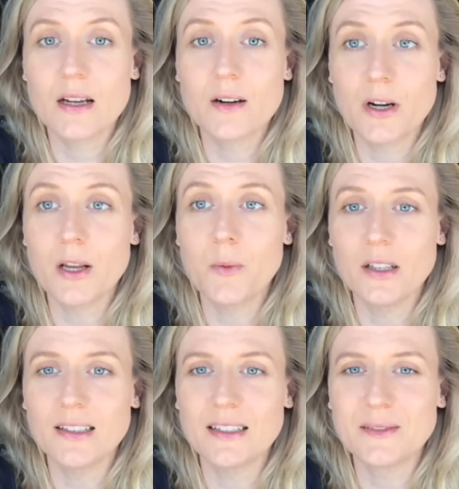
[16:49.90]
Really
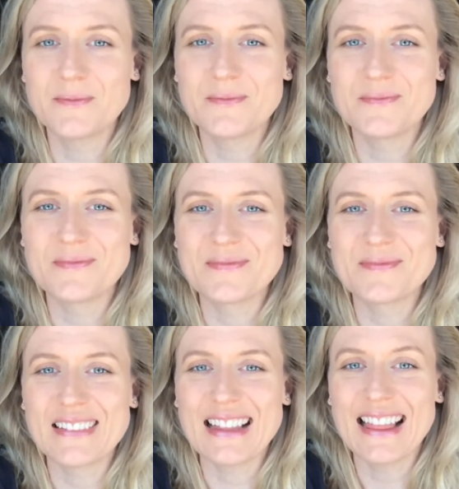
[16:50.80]
well done.
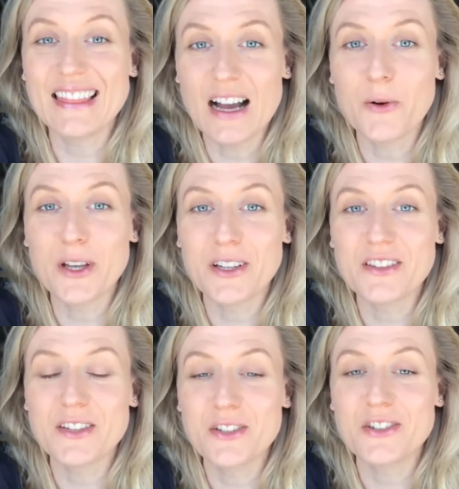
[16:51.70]
And now we
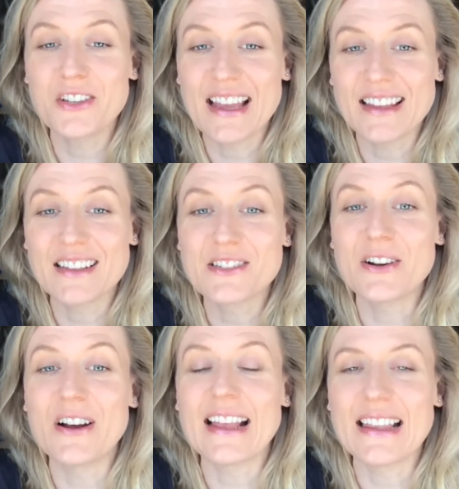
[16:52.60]
continue together, so
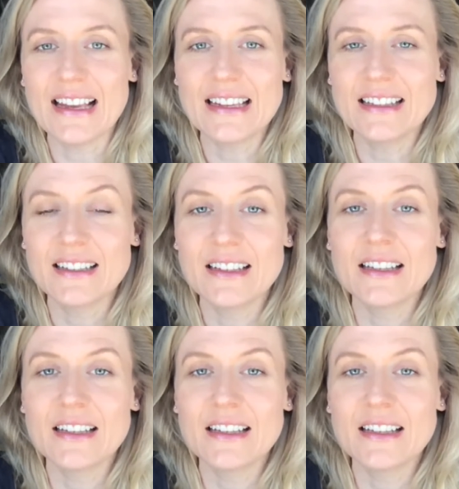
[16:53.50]
again,